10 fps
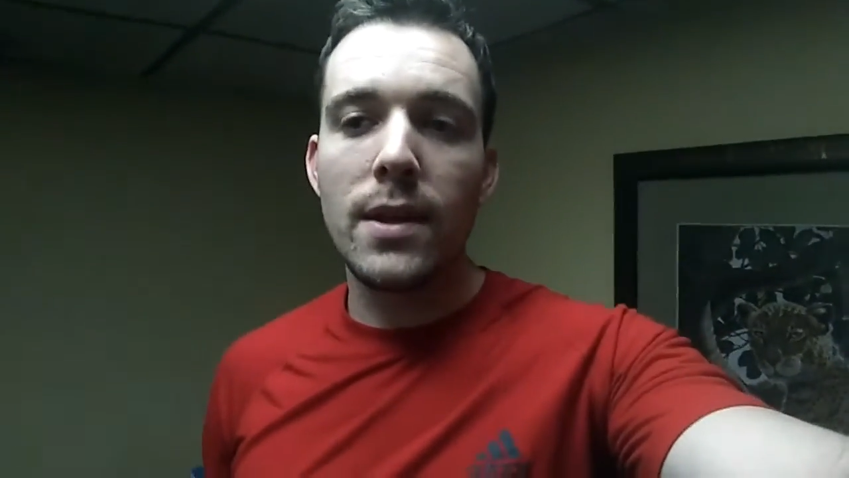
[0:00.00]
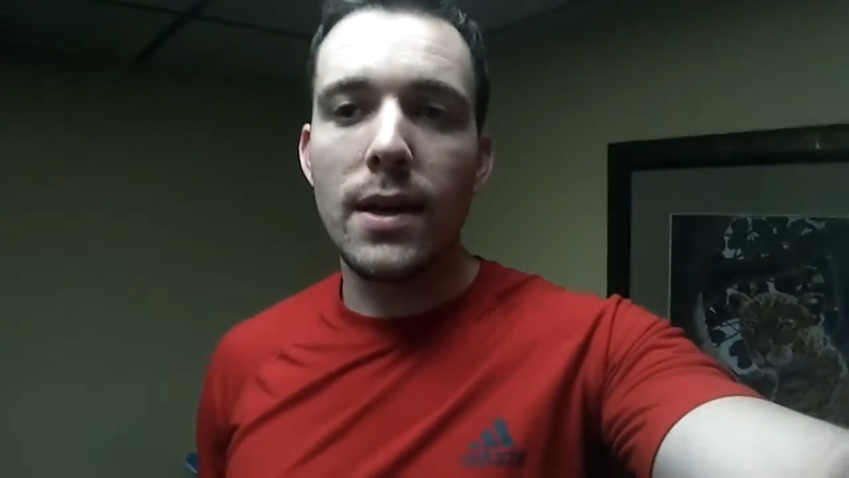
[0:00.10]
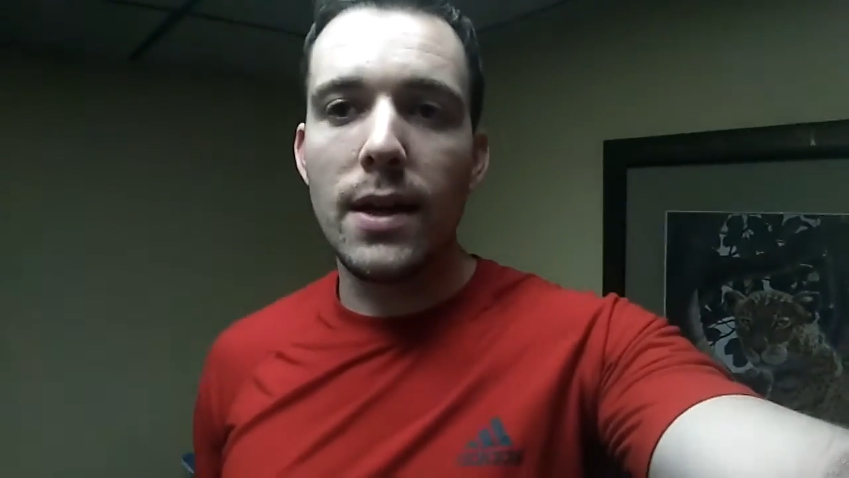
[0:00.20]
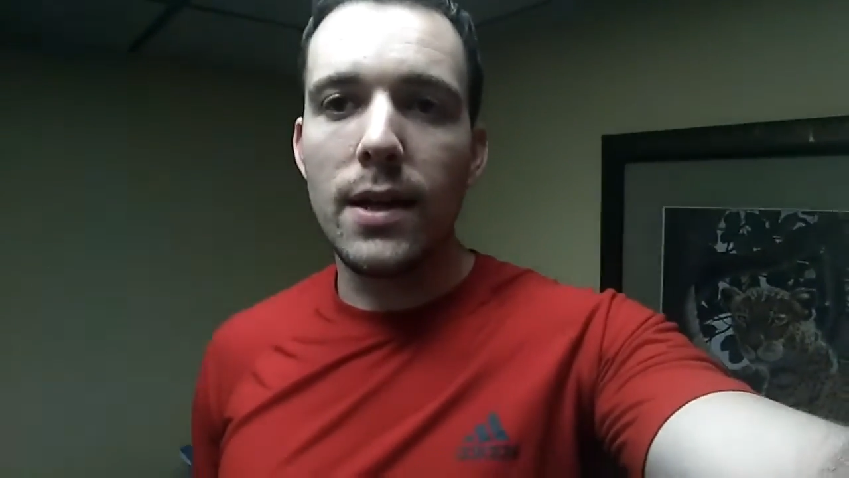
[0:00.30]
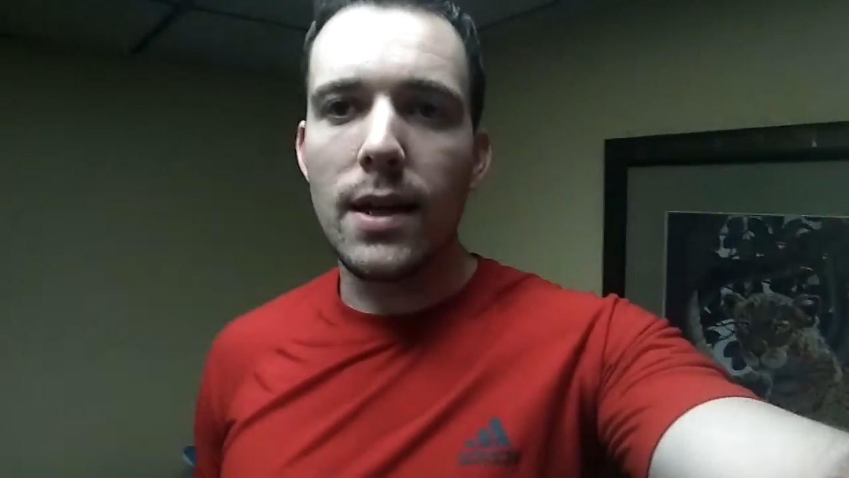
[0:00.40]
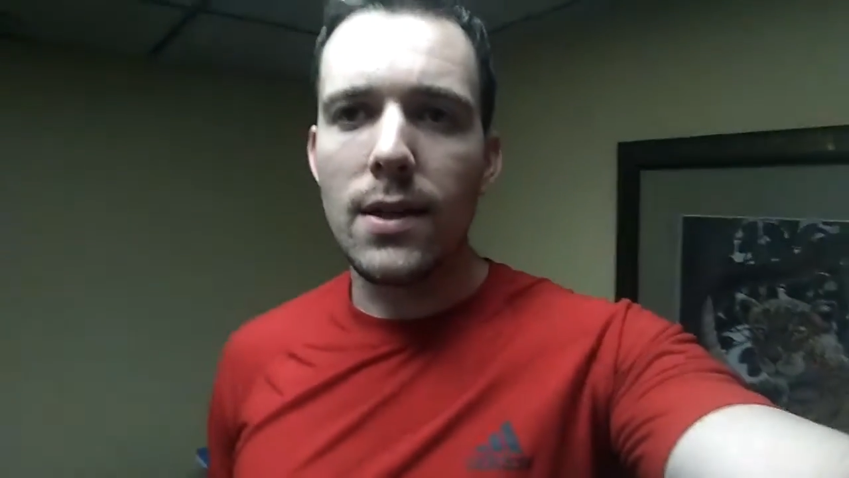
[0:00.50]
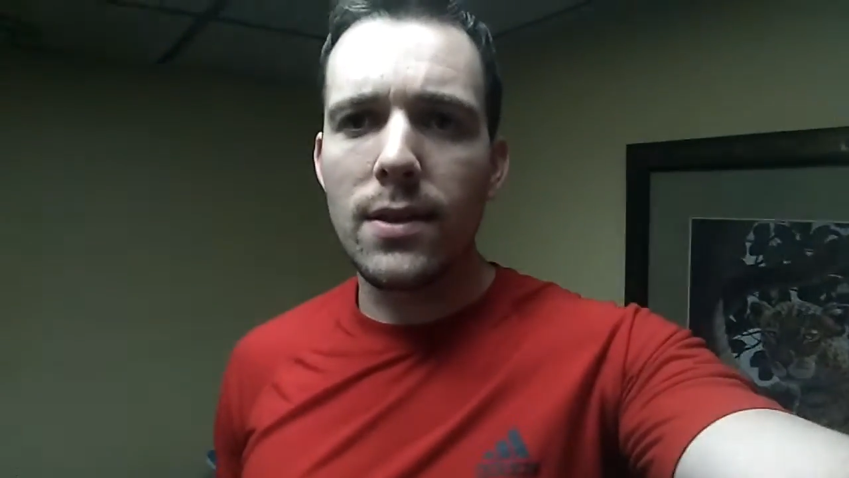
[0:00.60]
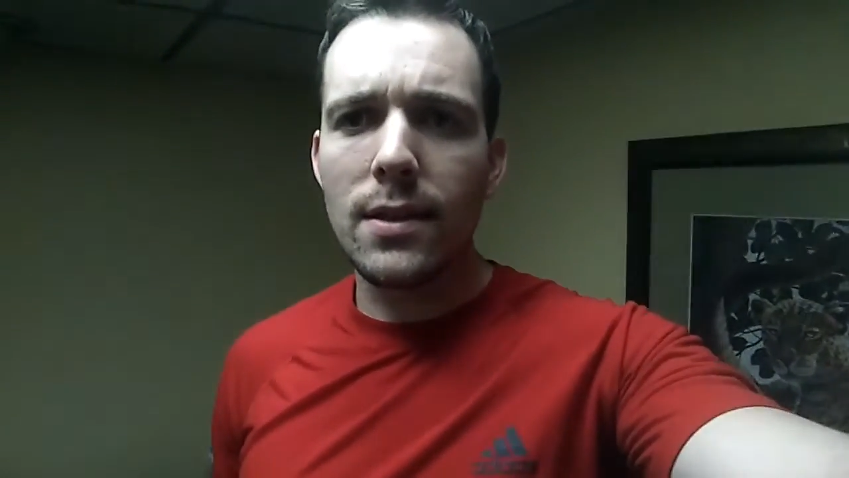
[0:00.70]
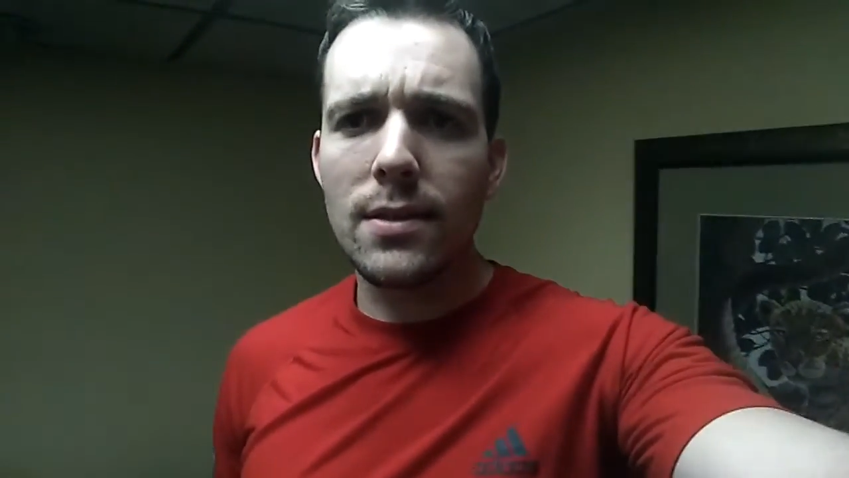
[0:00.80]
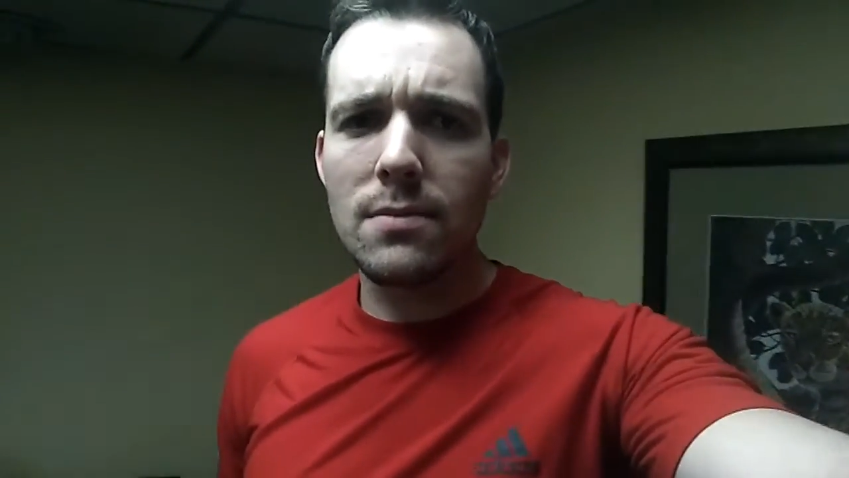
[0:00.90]
And I
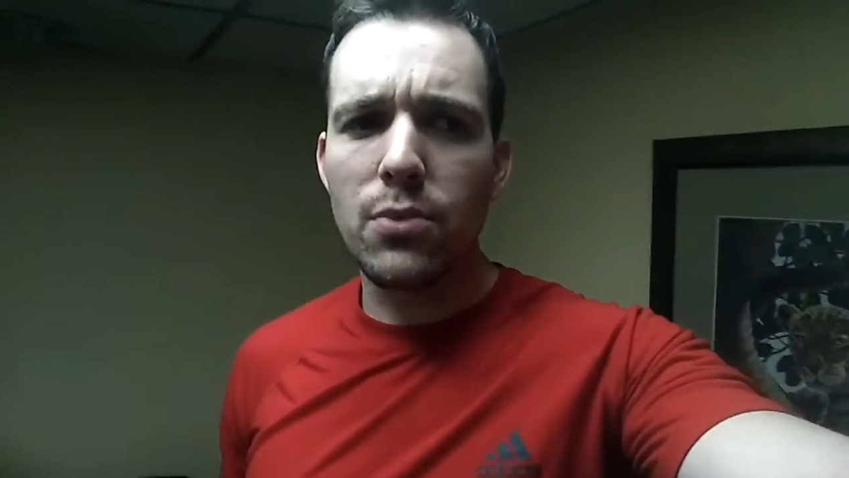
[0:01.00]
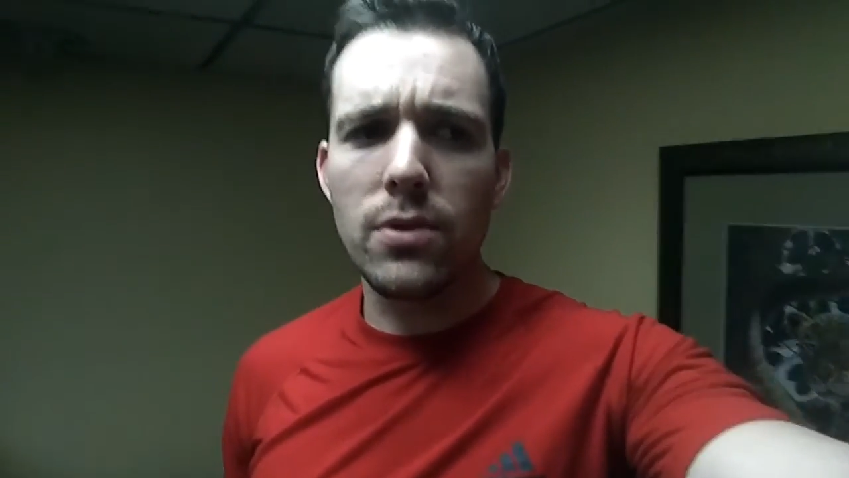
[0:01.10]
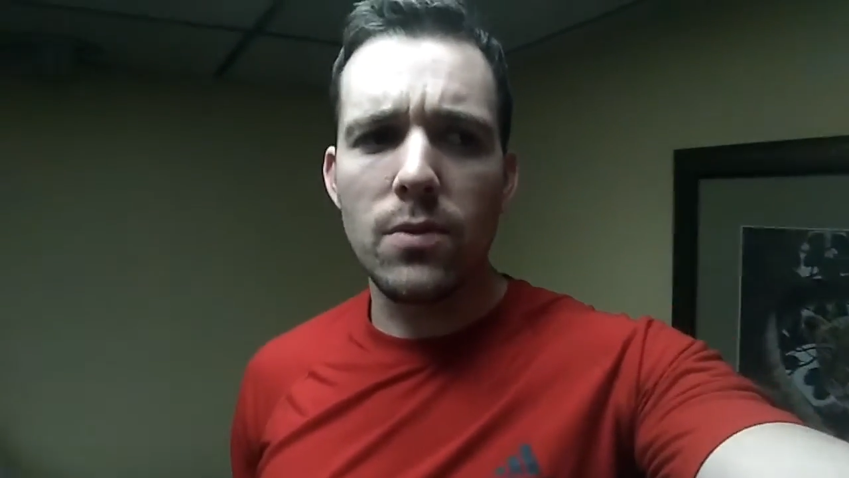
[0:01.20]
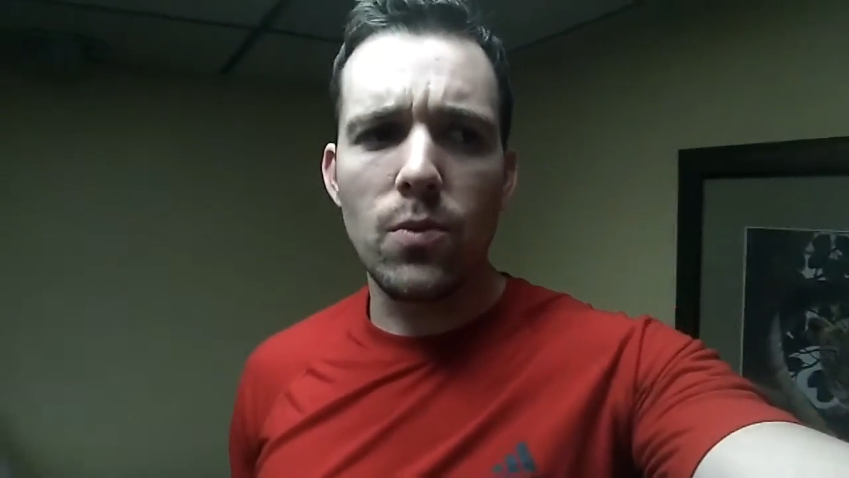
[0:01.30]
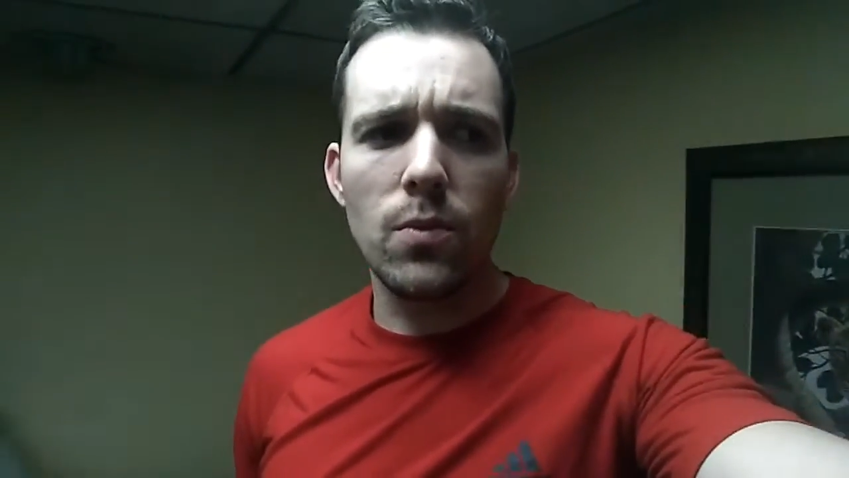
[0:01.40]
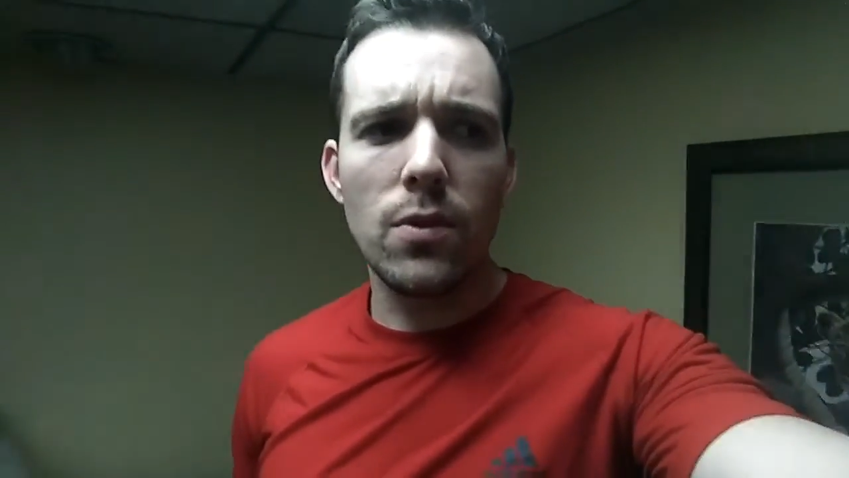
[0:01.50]
think that's important